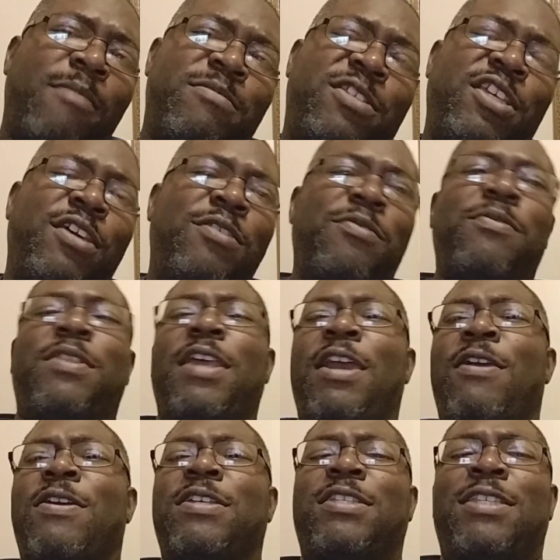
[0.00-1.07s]
Two,
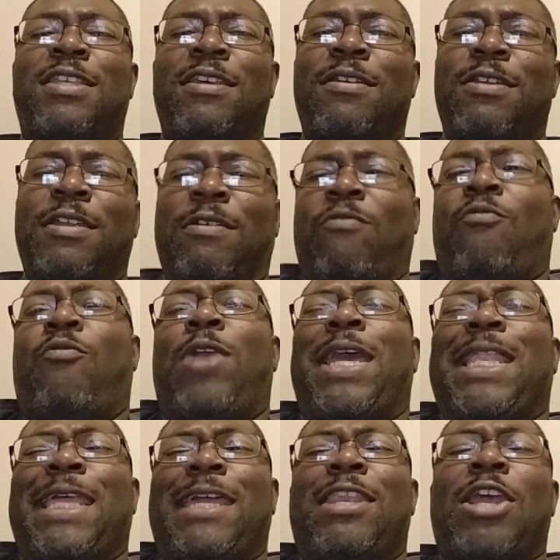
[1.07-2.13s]
there's
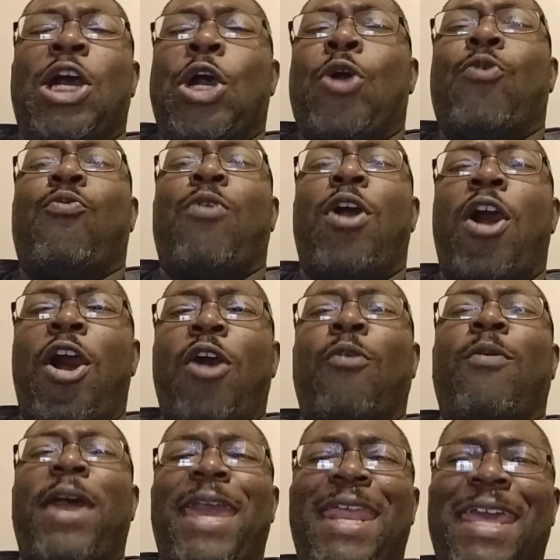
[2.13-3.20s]
really no wrong
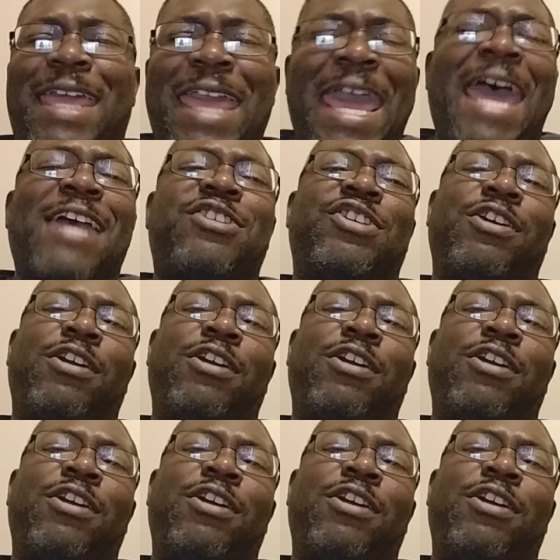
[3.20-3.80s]
way to catch a